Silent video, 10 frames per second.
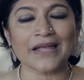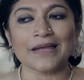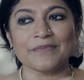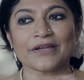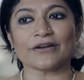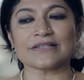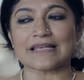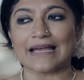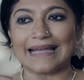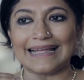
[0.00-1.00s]
because
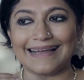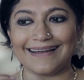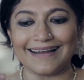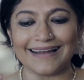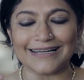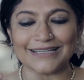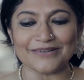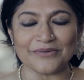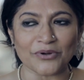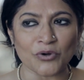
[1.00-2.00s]

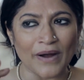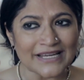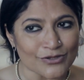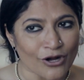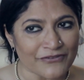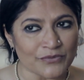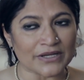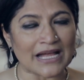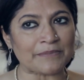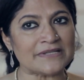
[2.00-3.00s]
quite often what
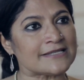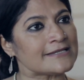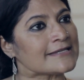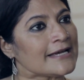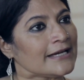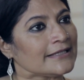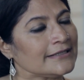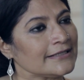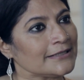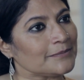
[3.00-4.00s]
happens is
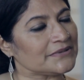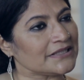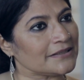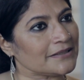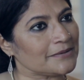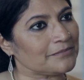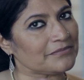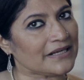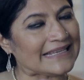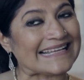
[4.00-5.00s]

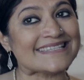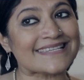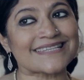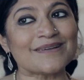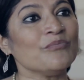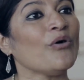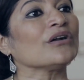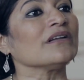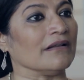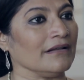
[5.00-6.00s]
an existing
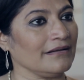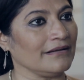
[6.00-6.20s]
model,